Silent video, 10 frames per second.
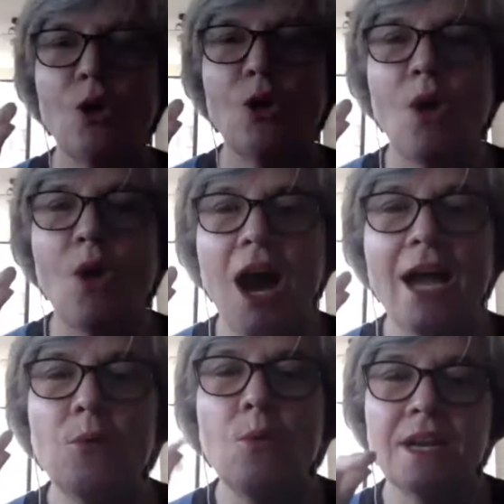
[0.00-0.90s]
So yeah.
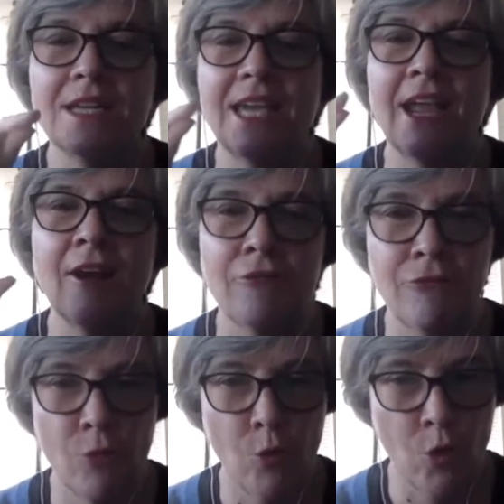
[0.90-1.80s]
I want to care
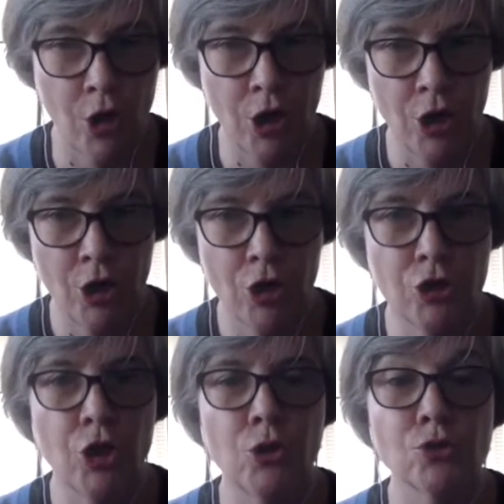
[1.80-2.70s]
for
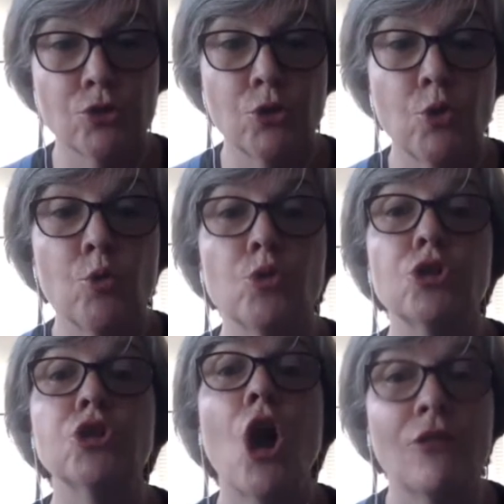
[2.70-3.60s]
those who
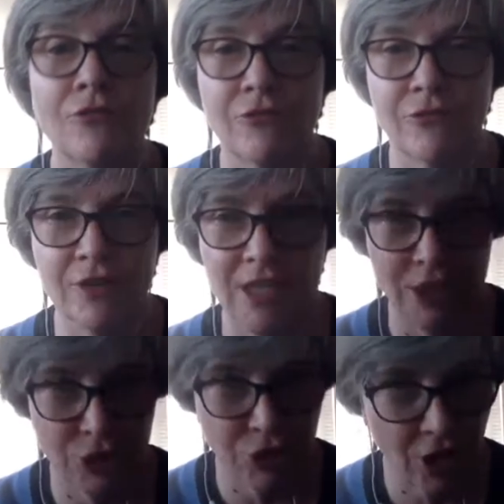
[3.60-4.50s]
love
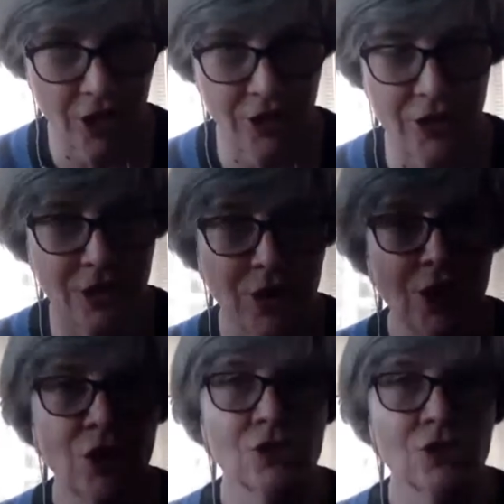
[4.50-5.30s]
each other.